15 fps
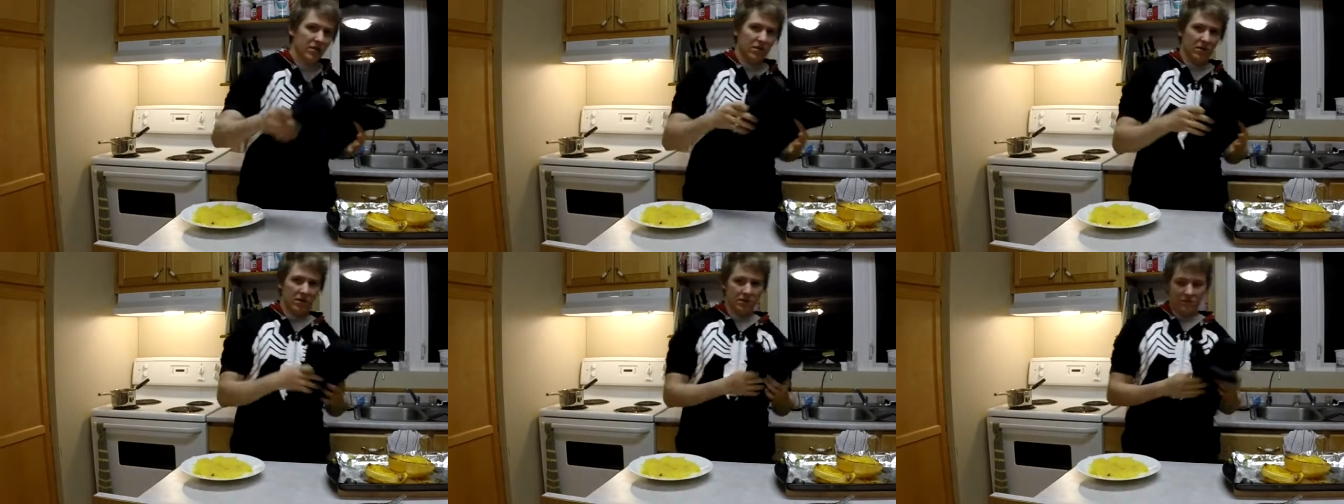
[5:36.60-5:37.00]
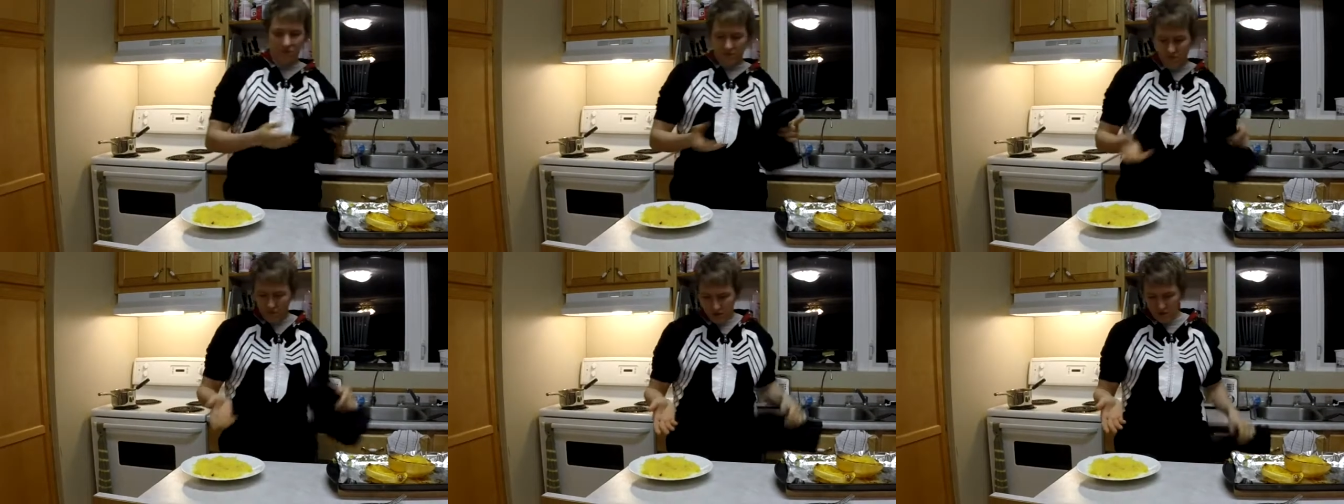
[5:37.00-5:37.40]
of
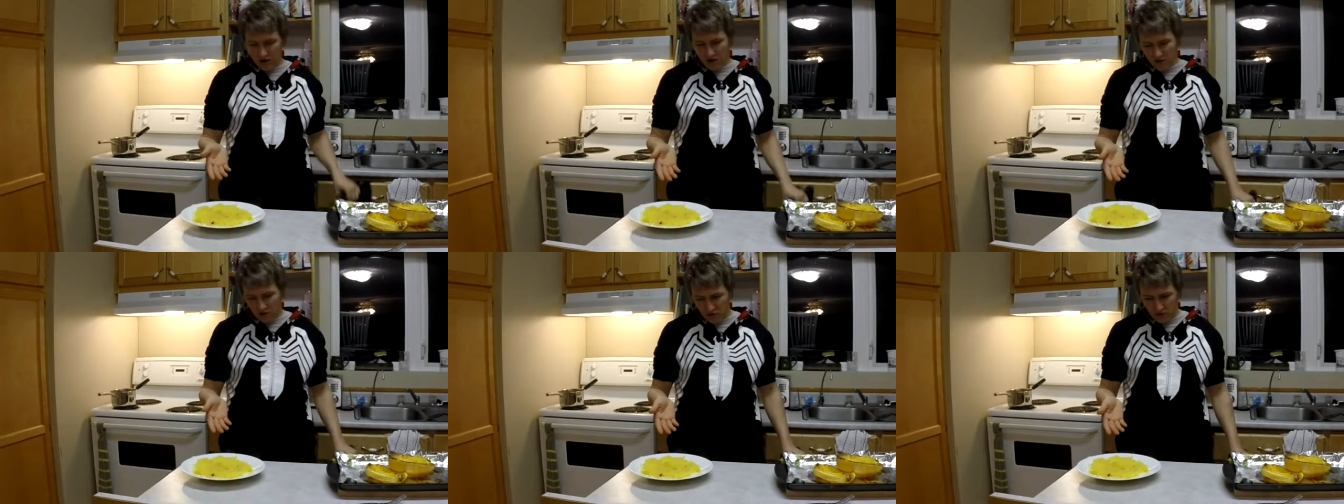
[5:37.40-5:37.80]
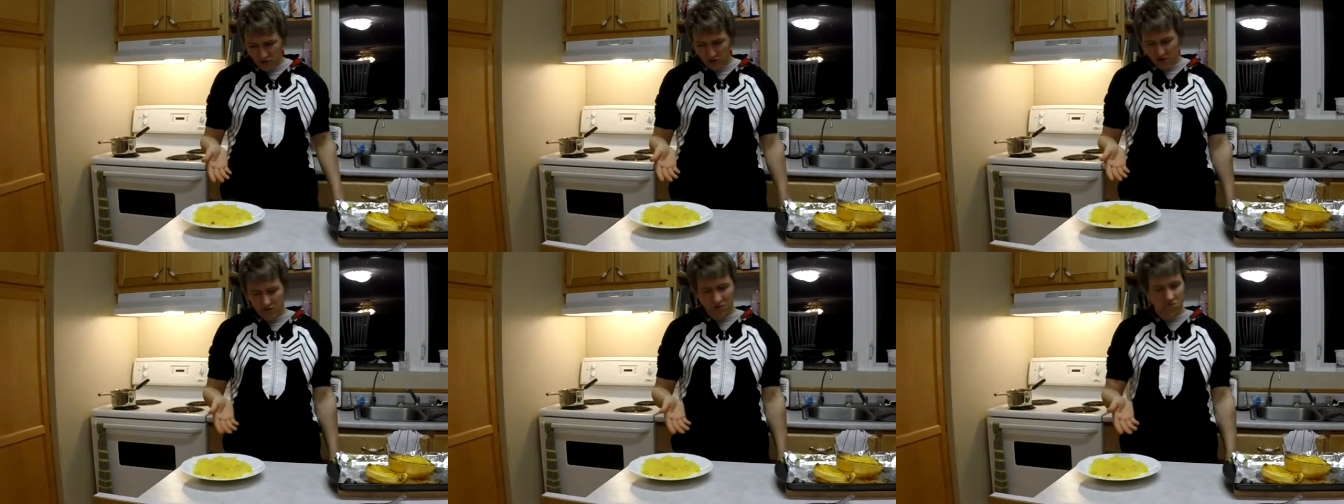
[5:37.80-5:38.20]
spaghetti
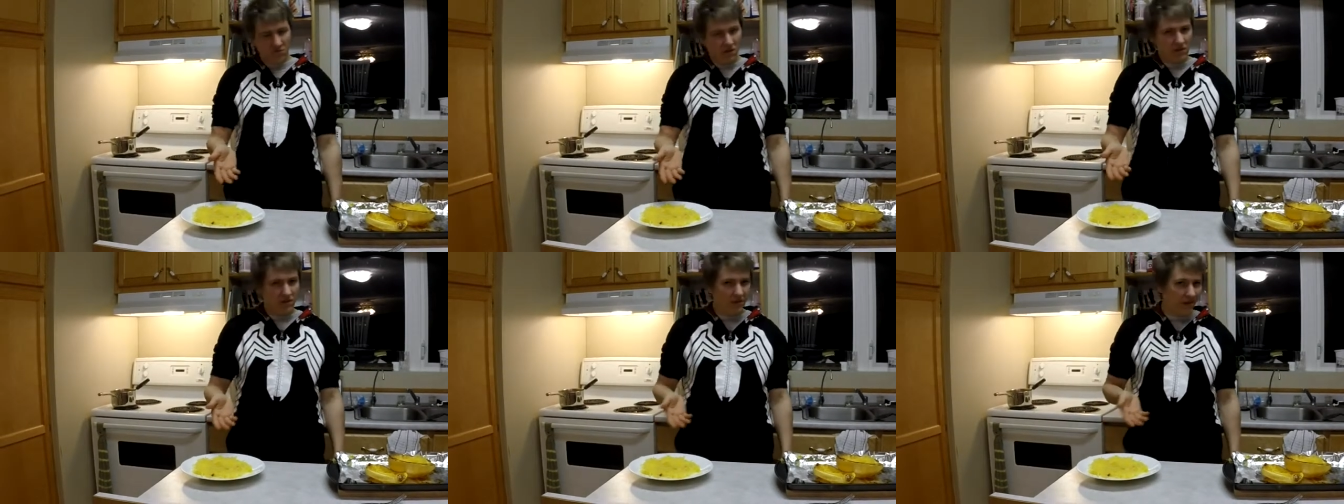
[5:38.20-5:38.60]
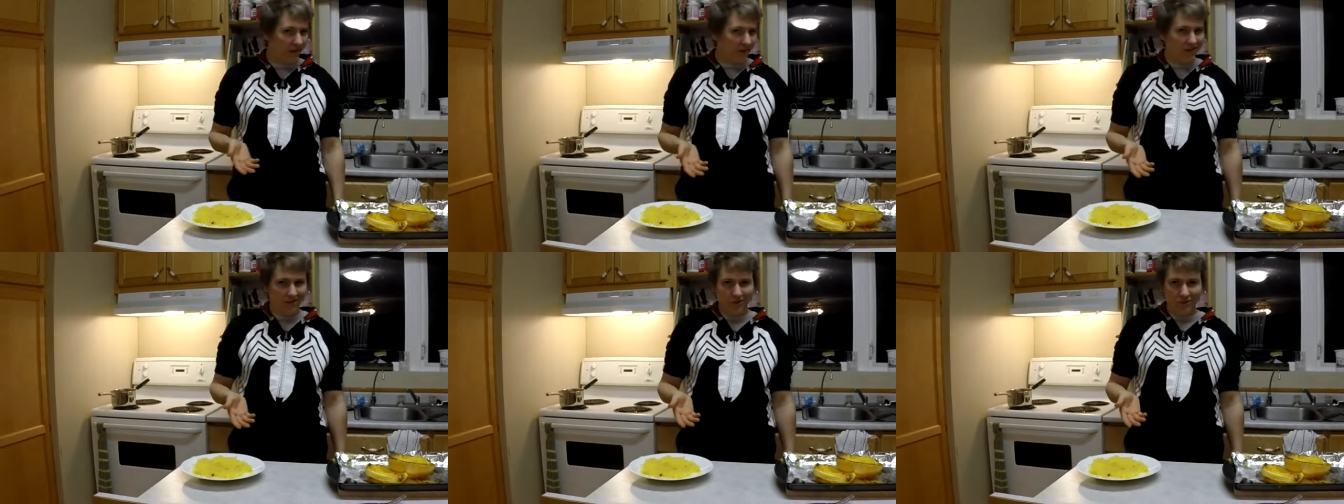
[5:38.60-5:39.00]
squash.
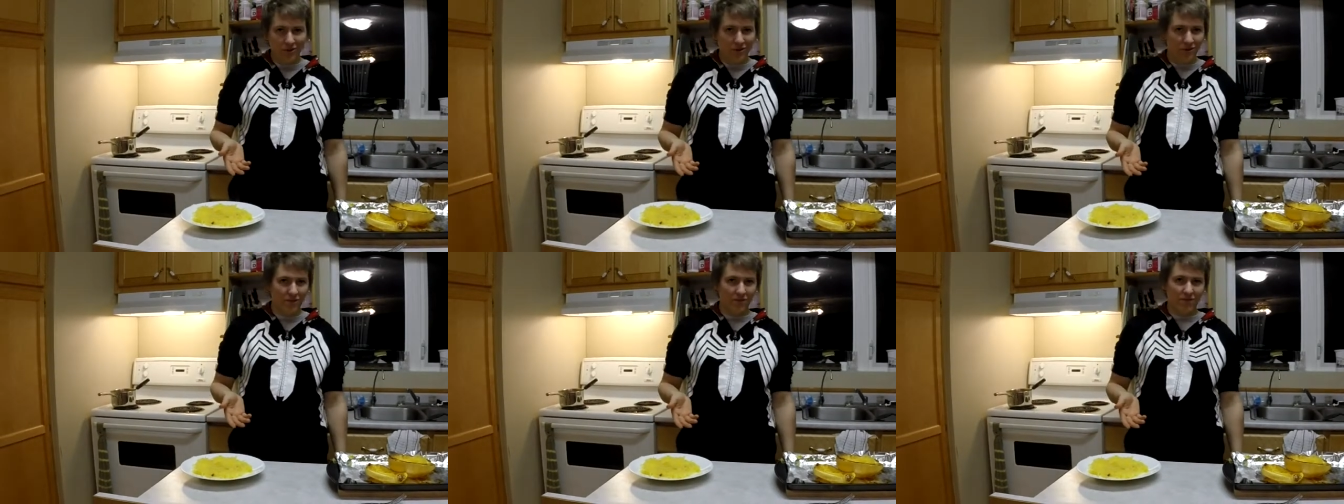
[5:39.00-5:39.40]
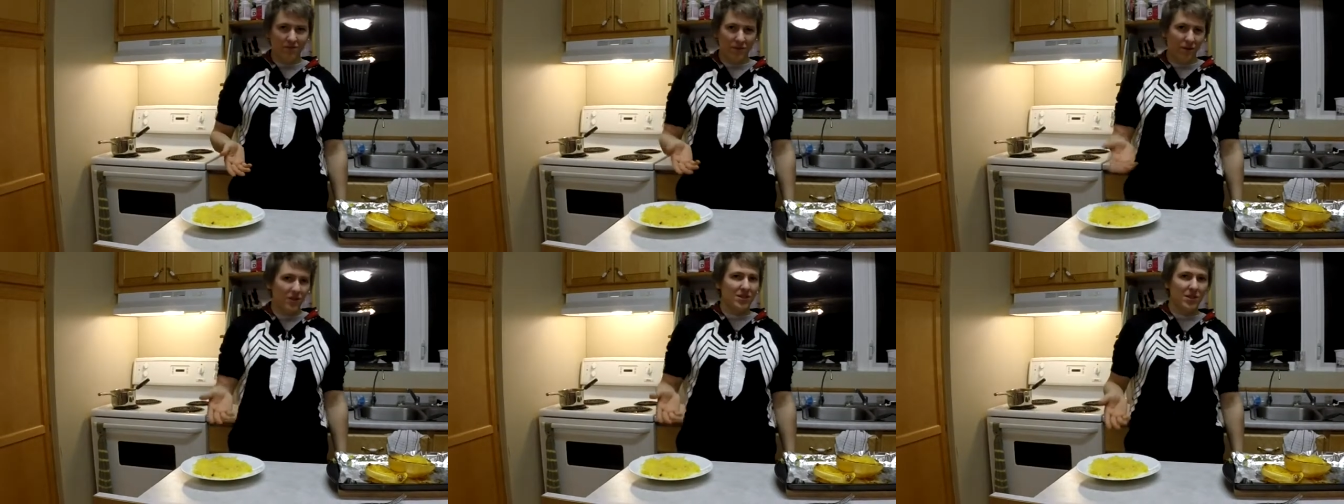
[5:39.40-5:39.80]
Tastes and looks
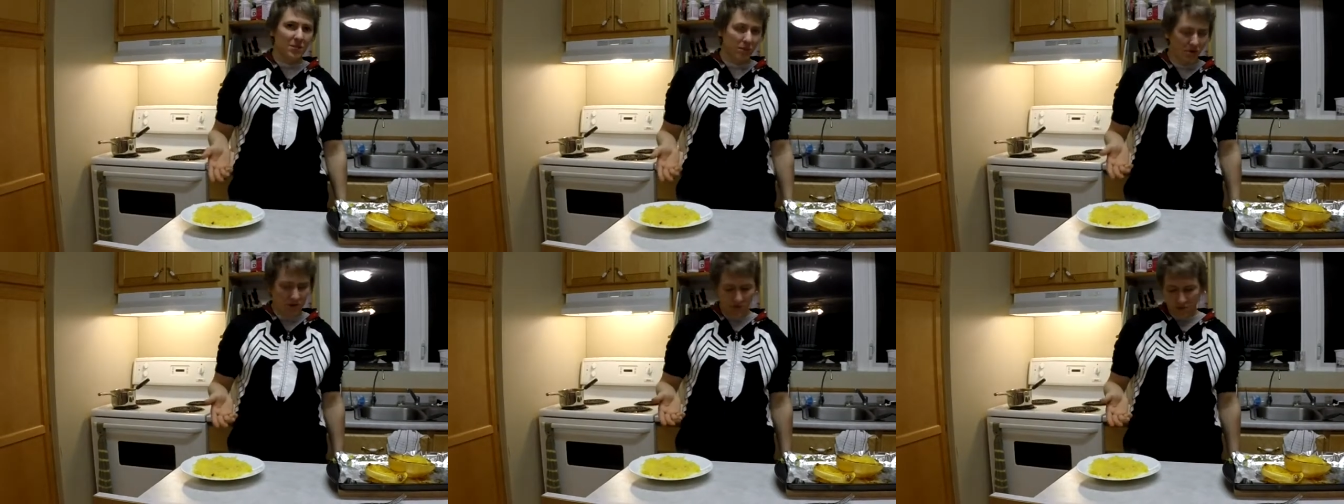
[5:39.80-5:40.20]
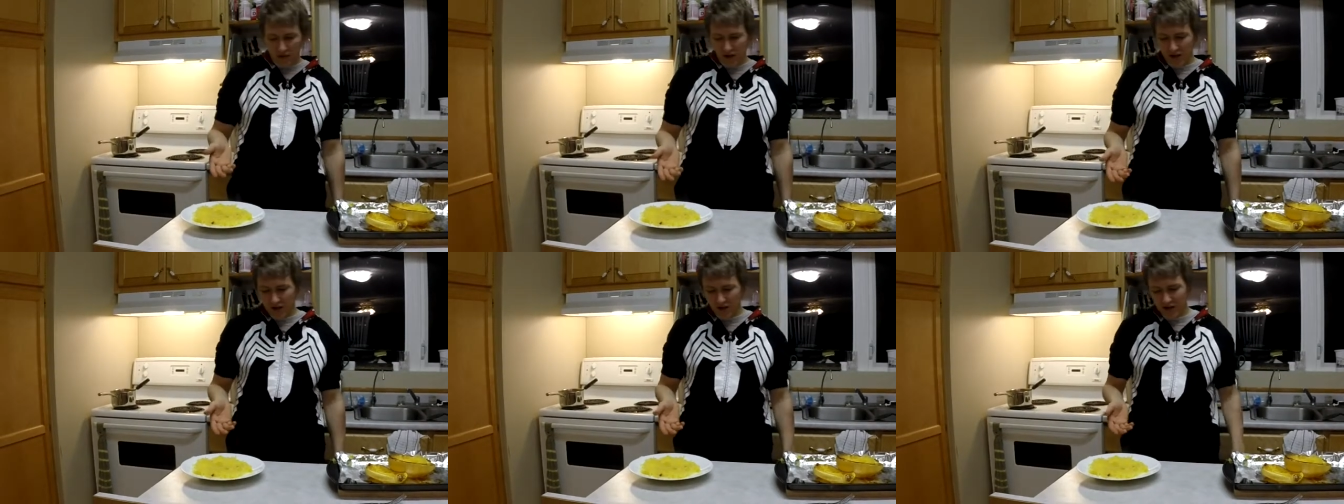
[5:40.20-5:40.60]
very similar to
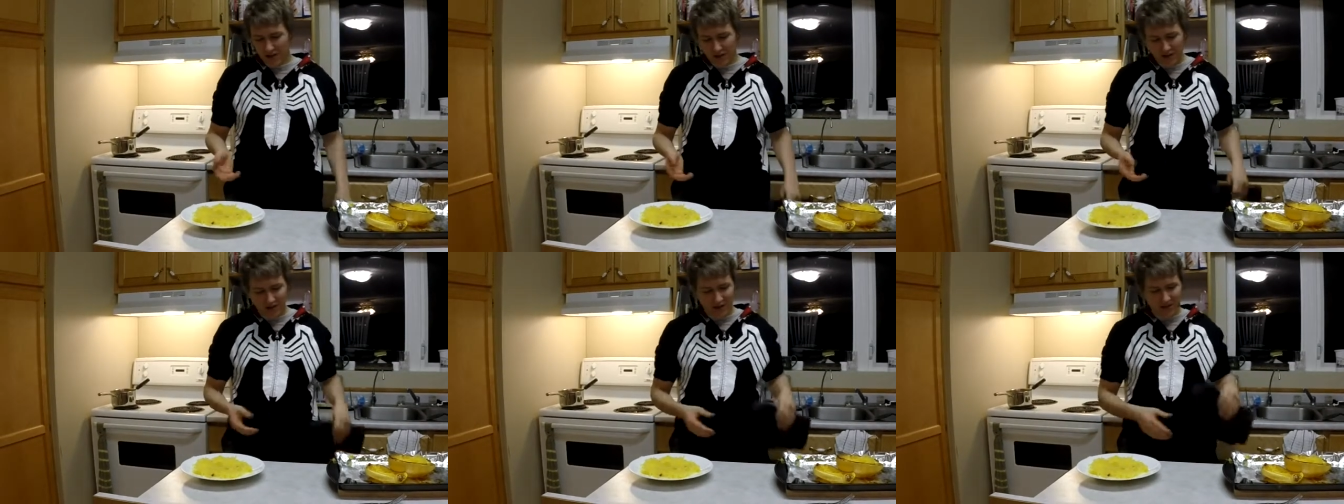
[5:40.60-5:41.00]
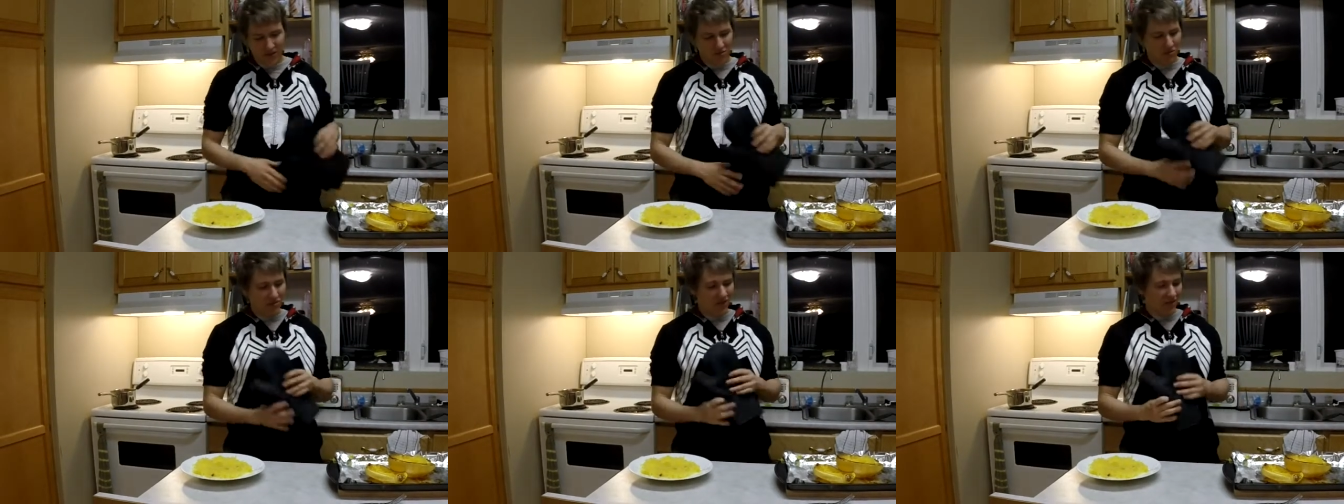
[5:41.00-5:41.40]
spaghetti, and like I said, it's
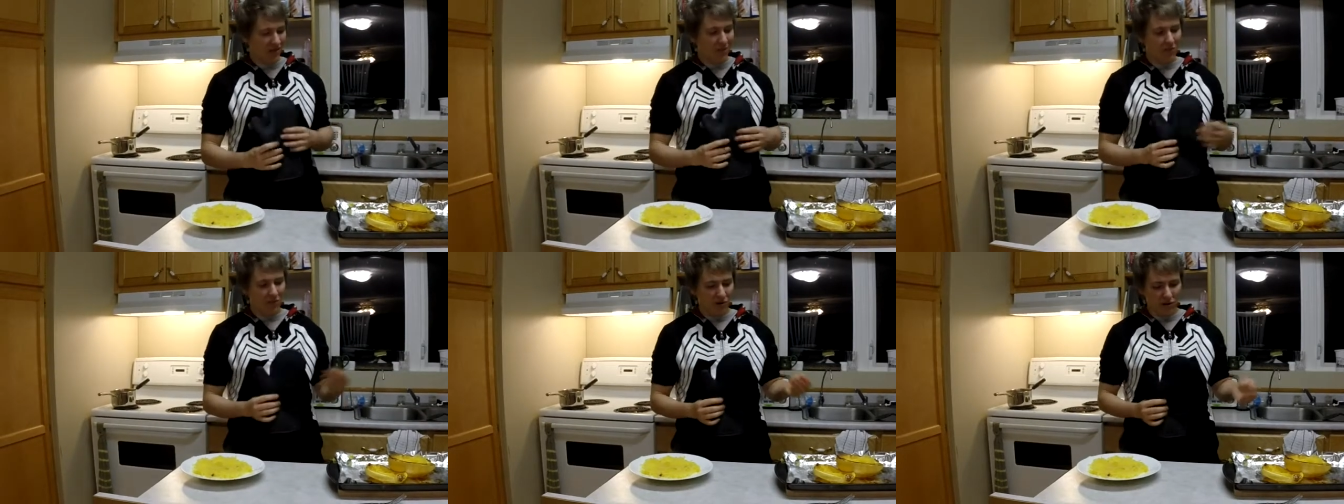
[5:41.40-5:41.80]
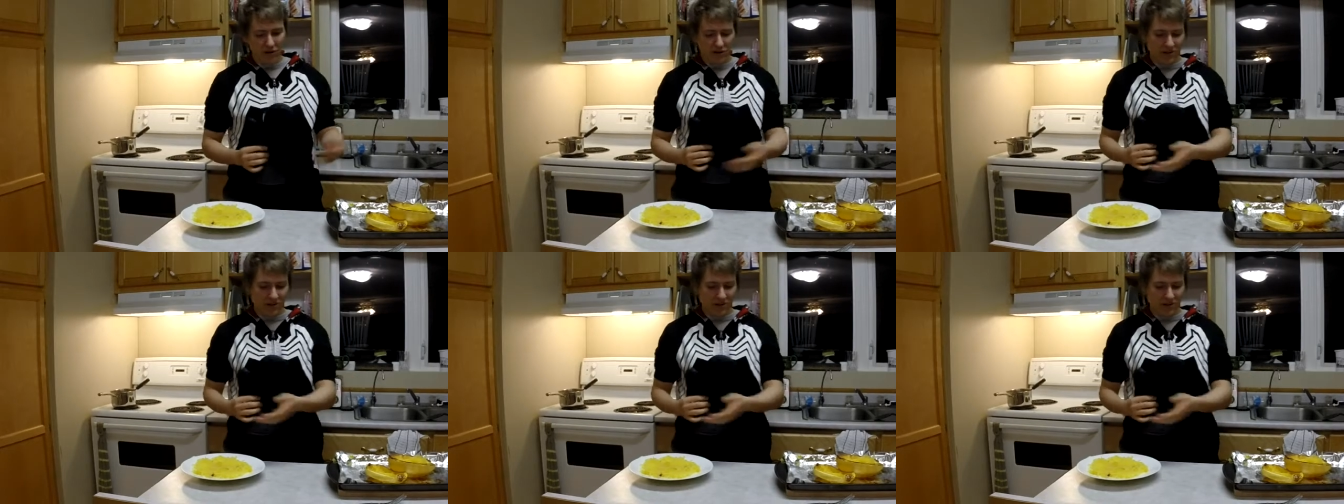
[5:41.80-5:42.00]
about the same price.